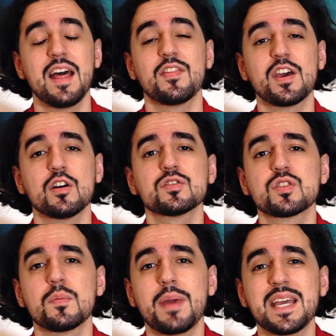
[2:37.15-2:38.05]
they
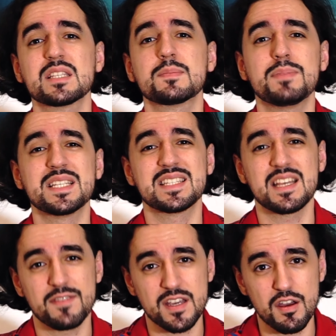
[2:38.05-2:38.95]
also make
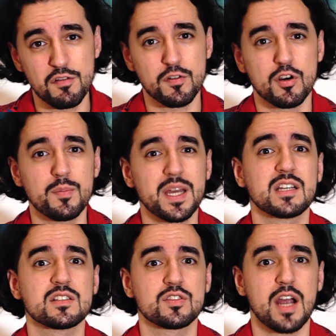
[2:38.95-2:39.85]
specific for
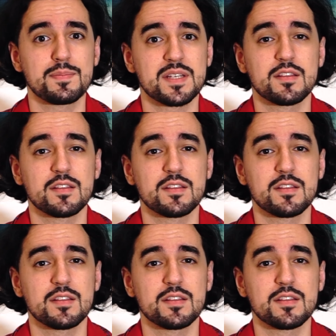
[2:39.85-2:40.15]
Omega straps.